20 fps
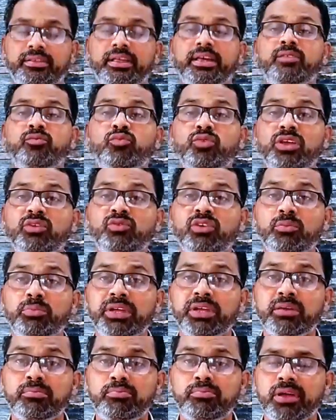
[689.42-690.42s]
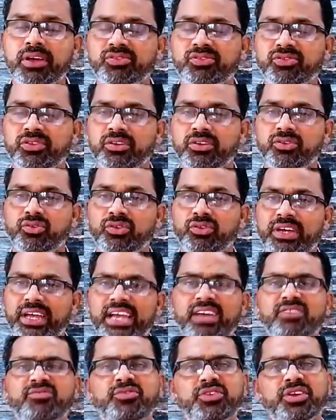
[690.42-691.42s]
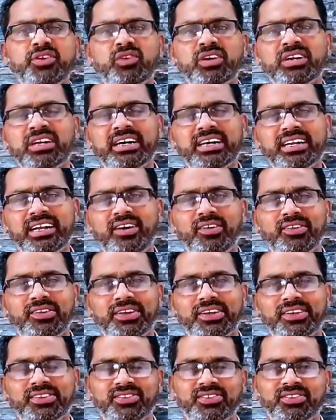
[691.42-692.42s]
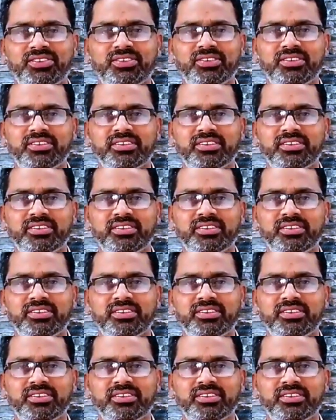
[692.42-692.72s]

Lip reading: Then we will be a blessing to everyone around us.